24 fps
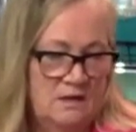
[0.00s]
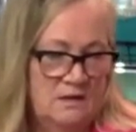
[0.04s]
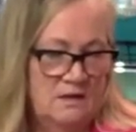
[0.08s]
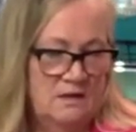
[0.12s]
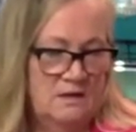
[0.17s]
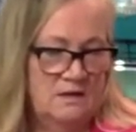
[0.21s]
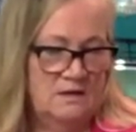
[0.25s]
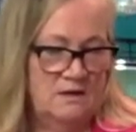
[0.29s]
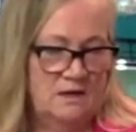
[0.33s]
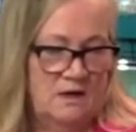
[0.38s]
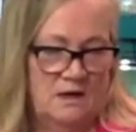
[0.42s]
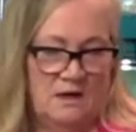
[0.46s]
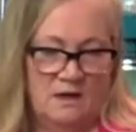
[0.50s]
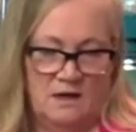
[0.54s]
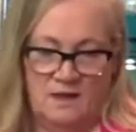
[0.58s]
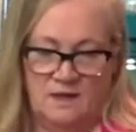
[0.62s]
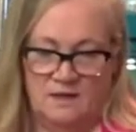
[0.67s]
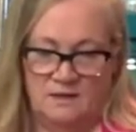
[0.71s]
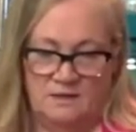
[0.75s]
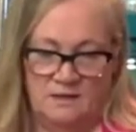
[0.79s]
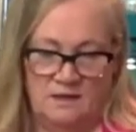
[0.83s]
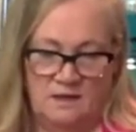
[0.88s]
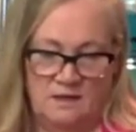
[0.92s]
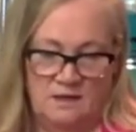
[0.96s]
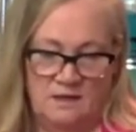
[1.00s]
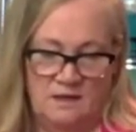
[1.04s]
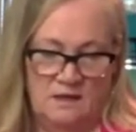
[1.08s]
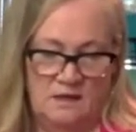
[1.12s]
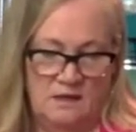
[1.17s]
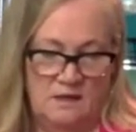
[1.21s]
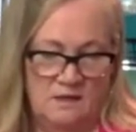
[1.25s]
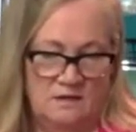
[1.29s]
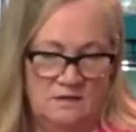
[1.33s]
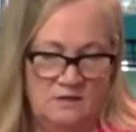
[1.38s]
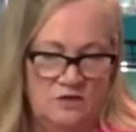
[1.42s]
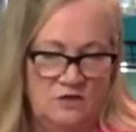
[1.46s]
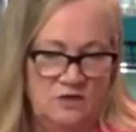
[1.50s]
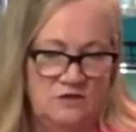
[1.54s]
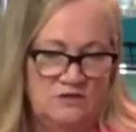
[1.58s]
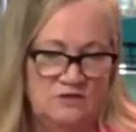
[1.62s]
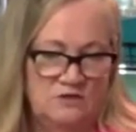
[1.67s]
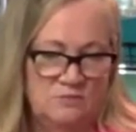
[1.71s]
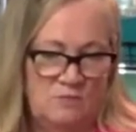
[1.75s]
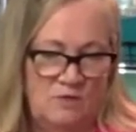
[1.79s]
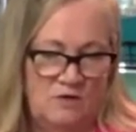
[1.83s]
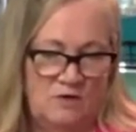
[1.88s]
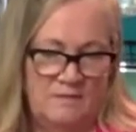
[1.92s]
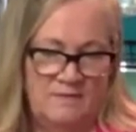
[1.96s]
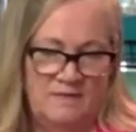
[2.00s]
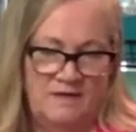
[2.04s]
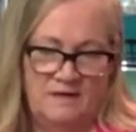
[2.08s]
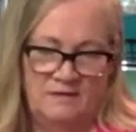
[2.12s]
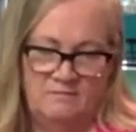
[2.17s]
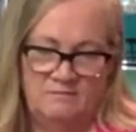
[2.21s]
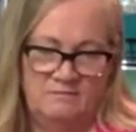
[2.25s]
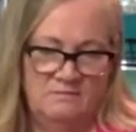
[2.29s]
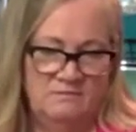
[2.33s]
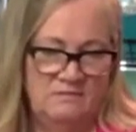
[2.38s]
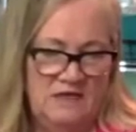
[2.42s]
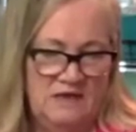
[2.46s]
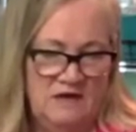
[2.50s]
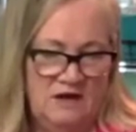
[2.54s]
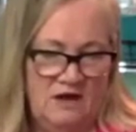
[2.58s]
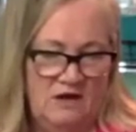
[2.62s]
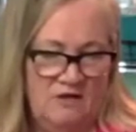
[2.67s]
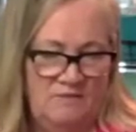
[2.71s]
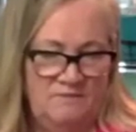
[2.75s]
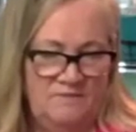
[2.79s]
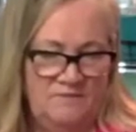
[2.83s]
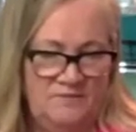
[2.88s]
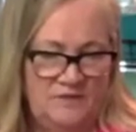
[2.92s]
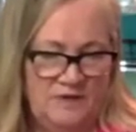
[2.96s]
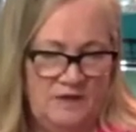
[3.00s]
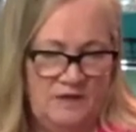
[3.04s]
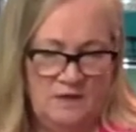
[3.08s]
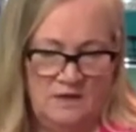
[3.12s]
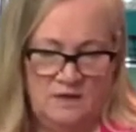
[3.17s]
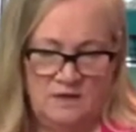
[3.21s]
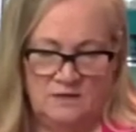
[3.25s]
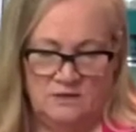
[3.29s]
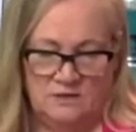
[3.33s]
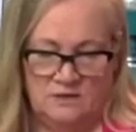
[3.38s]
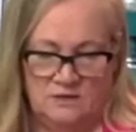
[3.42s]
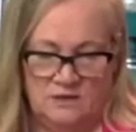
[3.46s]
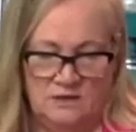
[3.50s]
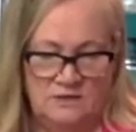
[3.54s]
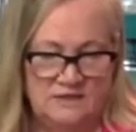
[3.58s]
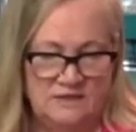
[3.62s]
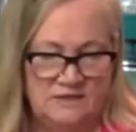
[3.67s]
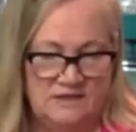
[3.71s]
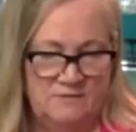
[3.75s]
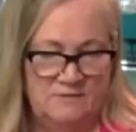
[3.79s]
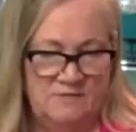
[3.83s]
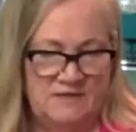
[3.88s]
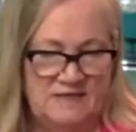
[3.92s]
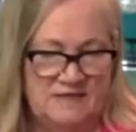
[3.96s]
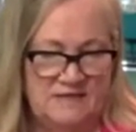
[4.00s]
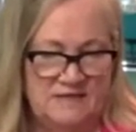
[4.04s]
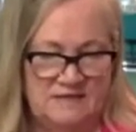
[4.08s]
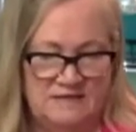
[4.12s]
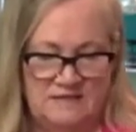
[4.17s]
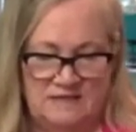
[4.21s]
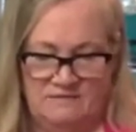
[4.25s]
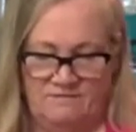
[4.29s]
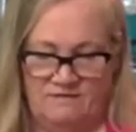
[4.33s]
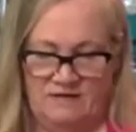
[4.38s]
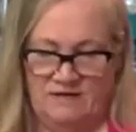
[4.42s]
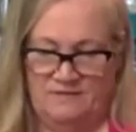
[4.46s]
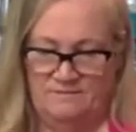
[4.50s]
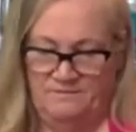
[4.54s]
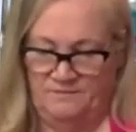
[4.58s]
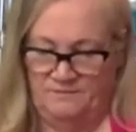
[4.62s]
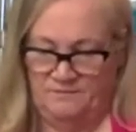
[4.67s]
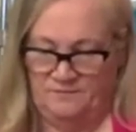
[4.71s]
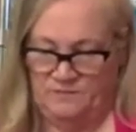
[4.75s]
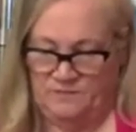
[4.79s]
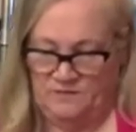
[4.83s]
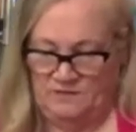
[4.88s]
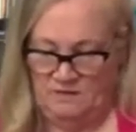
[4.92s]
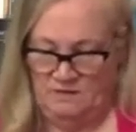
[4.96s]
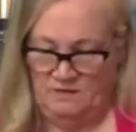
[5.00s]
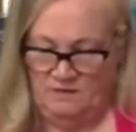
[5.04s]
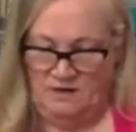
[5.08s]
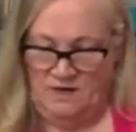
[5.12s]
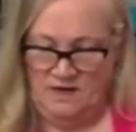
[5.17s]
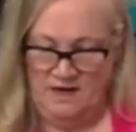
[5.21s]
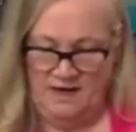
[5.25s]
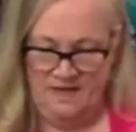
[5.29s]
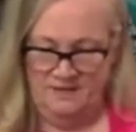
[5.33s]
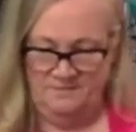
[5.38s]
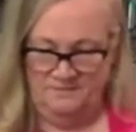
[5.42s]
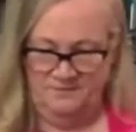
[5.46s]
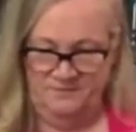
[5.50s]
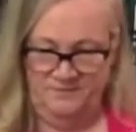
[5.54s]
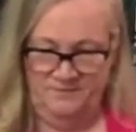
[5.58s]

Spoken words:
got cooked more, but you know, looks can be deceiving. All right,